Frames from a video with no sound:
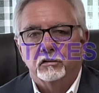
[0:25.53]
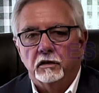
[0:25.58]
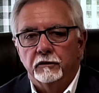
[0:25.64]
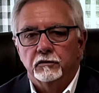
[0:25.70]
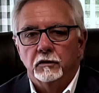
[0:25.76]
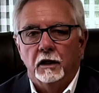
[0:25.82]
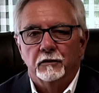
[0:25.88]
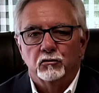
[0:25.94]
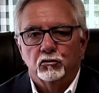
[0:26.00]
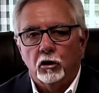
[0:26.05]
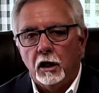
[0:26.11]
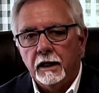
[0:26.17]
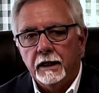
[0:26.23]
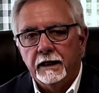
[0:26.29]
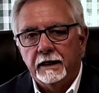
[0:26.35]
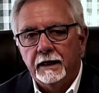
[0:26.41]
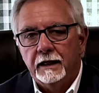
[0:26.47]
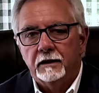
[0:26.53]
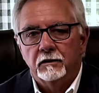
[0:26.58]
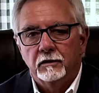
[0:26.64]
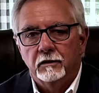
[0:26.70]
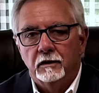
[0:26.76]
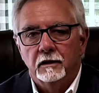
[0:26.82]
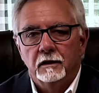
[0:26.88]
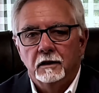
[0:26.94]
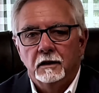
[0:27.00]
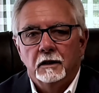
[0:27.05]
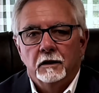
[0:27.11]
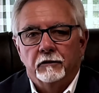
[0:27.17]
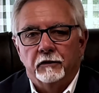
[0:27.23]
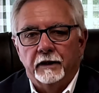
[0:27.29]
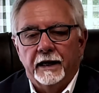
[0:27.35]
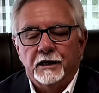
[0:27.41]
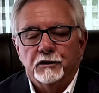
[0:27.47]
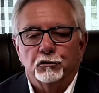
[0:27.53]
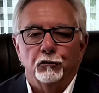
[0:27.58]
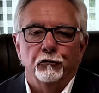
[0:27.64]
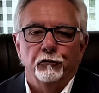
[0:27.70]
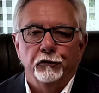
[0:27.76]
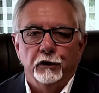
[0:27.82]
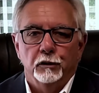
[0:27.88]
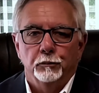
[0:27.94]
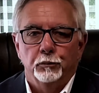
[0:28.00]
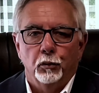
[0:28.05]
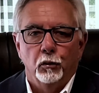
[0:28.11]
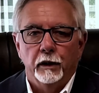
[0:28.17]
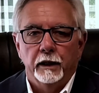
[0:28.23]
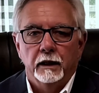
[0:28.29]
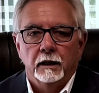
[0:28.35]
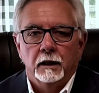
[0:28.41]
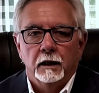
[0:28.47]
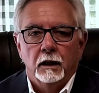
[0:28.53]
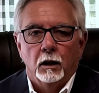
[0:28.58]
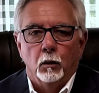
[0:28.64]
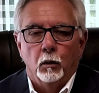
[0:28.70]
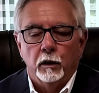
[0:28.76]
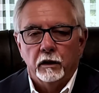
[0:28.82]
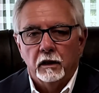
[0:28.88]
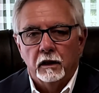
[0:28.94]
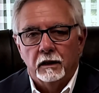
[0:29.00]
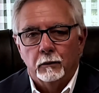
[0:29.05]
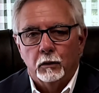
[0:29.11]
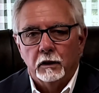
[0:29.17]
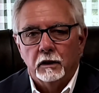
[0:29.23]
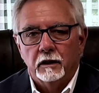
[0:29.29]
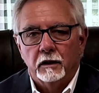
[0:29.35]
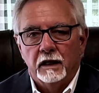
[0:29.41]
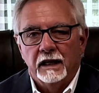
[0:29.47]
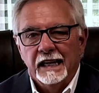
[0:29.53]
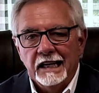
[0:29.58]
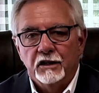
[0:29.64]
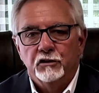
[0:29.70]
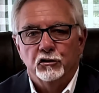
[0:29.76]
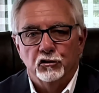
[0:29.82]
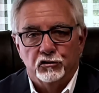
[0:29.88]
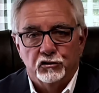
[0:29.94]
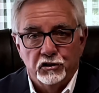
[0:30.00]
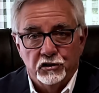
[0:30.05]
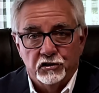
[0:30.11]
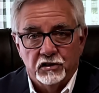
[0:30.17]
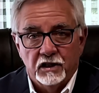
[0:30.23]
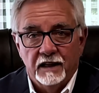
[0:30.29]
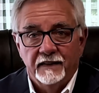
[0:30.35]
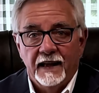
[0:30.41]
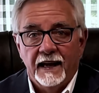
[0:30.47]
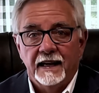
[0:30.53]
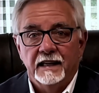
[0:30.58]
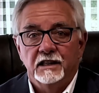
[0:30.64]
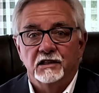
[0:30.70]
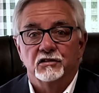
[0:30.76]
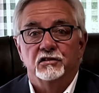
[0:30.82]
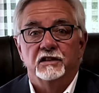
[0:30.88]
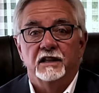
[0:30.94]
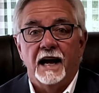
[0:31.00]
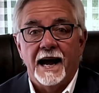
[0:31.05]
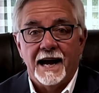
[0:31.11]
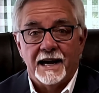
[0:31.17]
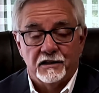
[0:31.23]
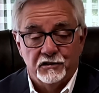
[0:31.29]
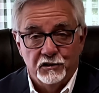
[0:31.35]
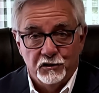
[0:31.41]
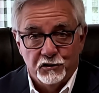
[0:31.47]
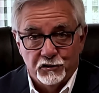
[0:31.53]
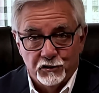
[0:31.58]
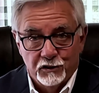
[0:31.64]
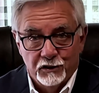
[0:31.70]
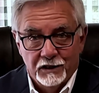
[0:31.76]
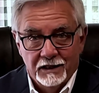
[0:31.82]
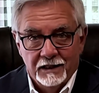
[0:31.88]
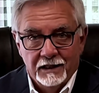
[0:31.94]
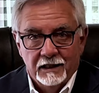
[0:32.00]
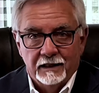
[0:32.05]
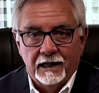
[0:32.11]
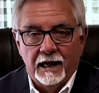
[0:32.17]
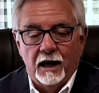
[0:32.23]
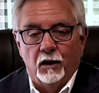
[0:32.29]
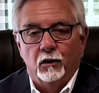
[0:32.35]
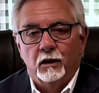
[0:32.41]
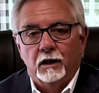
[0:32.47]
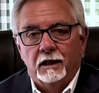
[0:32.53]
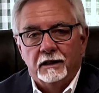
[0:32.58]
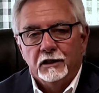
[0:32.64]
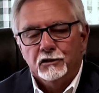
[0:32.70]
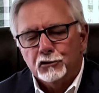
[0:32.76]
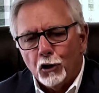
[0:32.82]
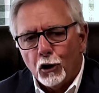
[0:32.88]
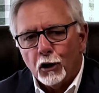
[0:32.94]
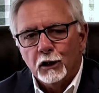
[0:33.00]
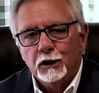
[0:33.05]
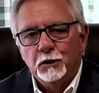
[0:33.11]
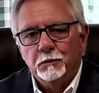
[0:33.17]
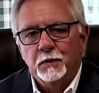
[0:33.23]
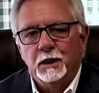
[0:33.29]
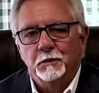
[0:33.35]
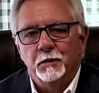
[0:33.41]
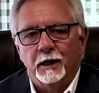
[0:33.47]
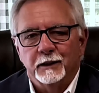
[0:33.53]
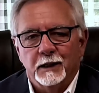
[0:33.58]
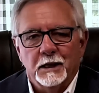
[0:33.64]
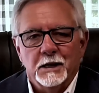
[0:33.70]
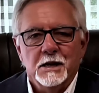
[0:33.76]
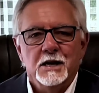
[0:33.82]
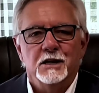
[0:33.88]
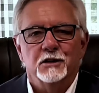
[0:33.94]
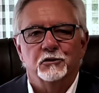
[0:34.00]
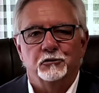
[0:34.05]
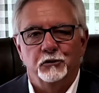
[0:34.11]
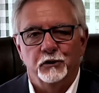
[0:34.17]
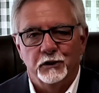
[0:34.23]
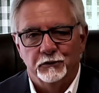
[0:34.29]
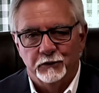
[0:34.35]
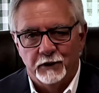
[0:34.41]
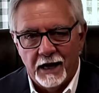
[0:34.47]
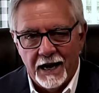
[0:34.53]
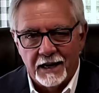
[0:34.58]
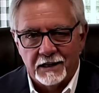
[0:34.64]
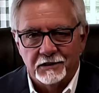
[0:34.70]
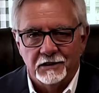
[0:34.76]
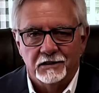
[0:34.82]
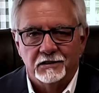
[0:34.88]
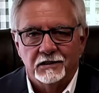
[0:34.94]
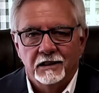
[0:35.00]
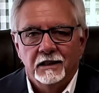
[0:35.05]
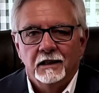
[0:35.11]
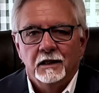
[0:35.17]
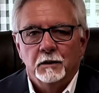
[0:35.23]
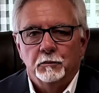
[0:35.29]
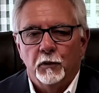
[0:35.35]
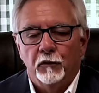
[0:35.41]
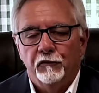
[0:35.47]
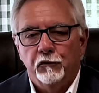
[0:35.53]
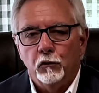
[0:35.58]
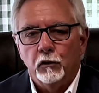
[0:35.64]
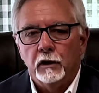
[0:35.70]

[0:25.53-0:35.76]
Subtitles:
of trying to get to the financial freedom point. One of the hindrances, and that is taxes. Now, let's talk a little bit about the history of taxes. Before